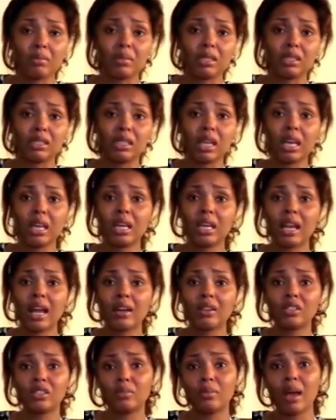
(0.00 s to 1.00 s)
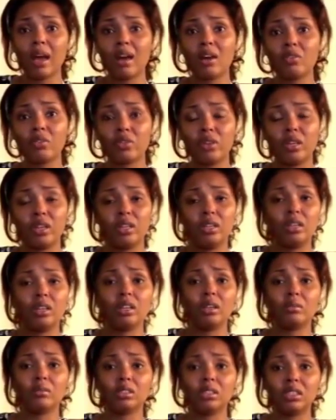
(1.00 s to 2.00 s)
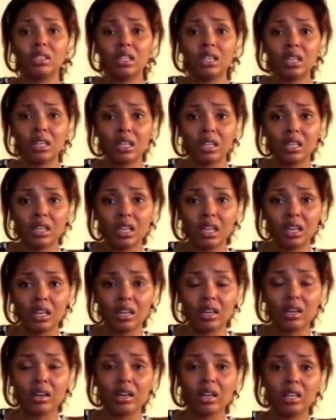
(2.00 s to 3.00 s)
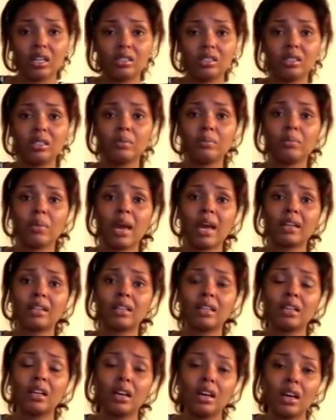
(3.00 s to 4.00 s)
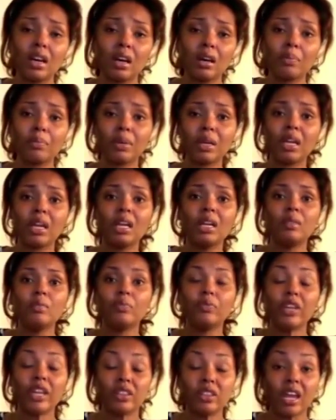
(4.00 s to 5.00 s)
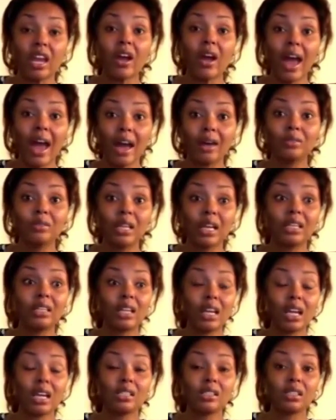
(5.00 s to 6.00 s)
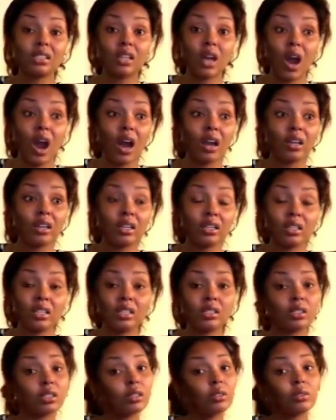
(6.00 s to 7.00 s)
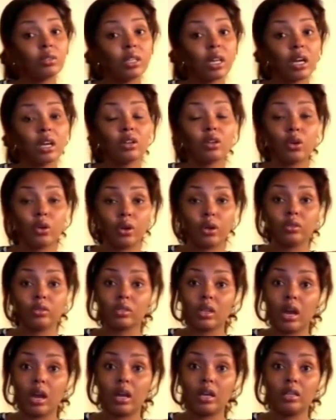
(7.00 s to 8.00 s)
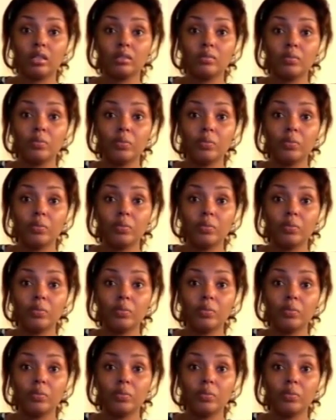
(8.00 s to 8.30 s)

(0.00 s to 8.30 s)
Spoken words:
I'm gonna take it out your mouth, and then I'm gonna stick it in here and back it up, and they're out there dancing harder than these little young girls are.